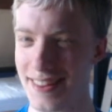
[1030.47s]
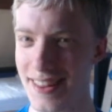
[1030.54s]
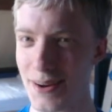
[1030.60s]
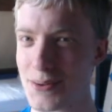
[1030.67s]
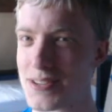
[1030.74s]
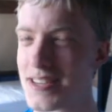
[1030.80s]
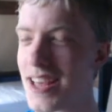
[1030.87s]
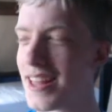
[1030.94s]
That
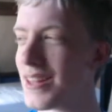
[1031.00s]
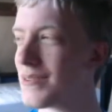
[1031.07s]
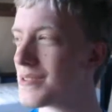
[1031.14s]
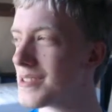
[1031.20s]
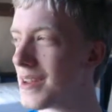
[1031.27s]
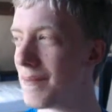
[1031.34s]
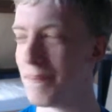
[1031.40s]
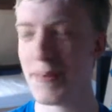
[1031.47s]
I was sad that I
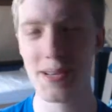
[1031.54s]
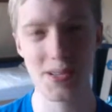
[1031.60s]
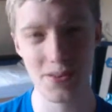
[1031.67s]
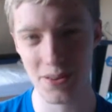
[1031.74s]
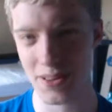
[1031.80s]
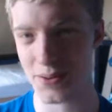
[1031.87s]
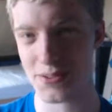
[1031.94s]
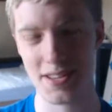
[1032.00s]
was gonna miss
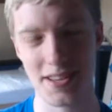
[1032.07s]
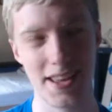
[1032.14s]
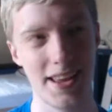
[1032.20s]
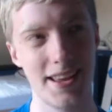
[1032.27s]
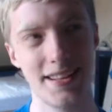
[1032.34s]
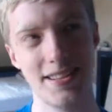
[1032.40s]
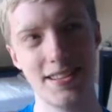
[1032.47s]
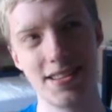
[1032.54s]
all those
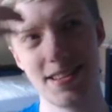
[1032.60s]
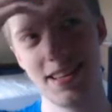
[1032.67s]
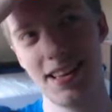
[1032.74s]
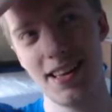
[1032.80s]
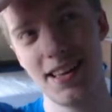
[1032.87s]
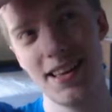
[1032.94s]
kids,